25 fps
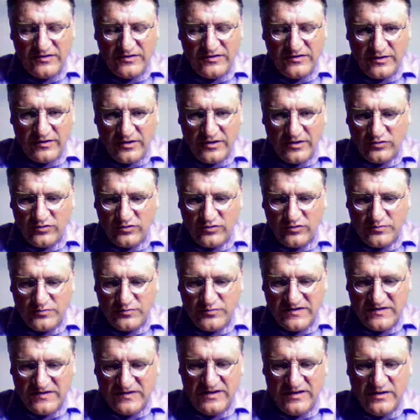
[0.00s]
answer
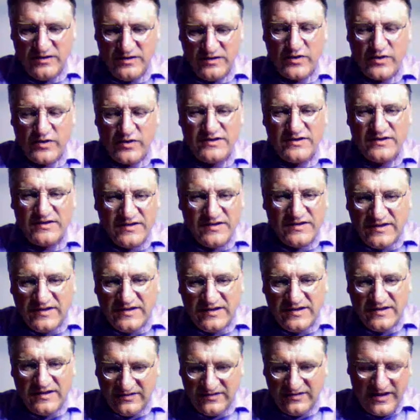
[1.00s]
to t when
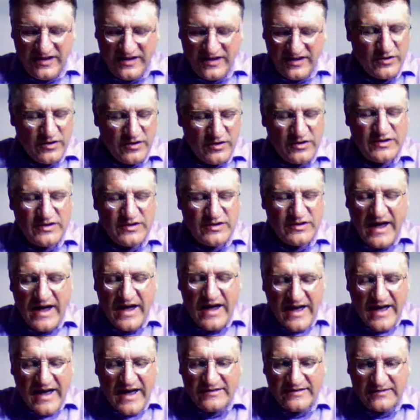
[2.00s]
t is taken
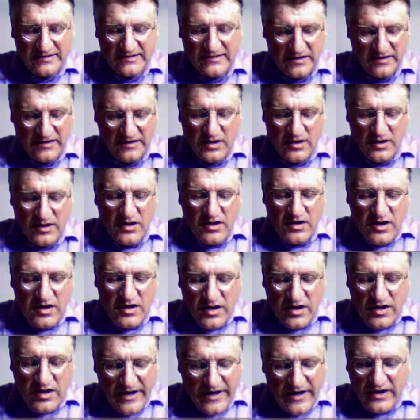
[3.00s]
as
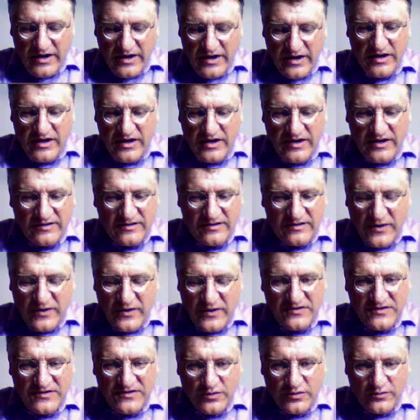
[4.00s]

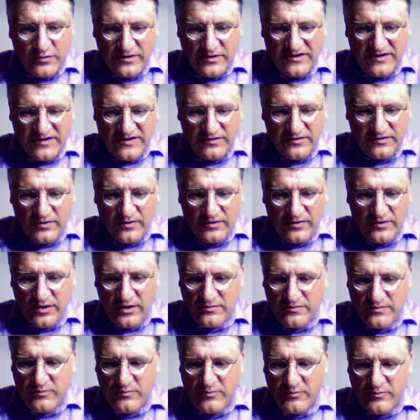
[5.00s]
expressed in degrees.
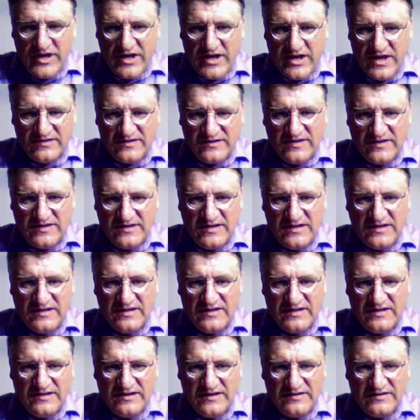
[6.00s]
Okay, remember that
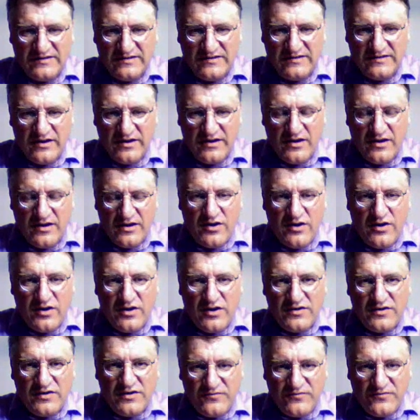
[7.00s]
t is
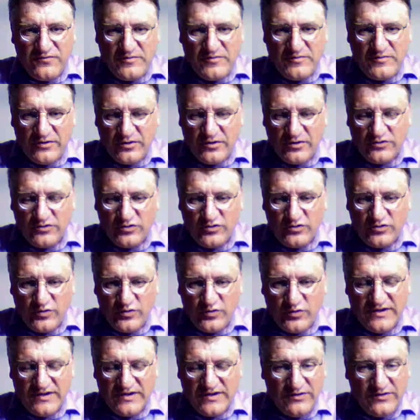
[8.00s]
from 0 to
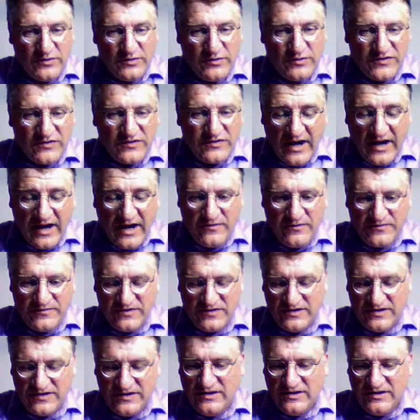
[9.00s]
20, so sine
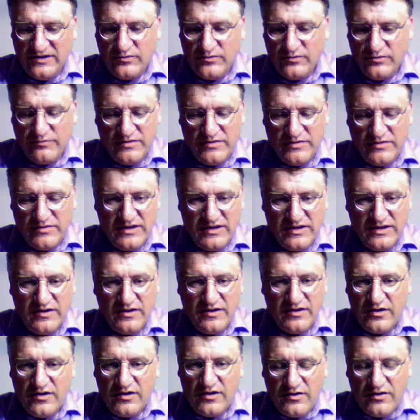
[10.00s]
of t will
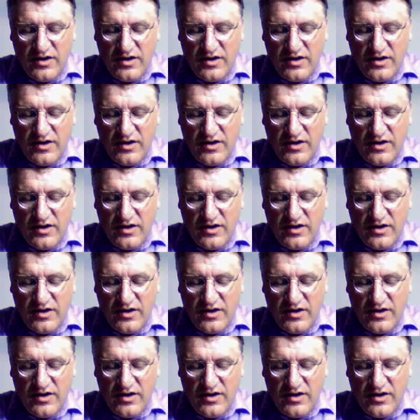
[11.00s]
be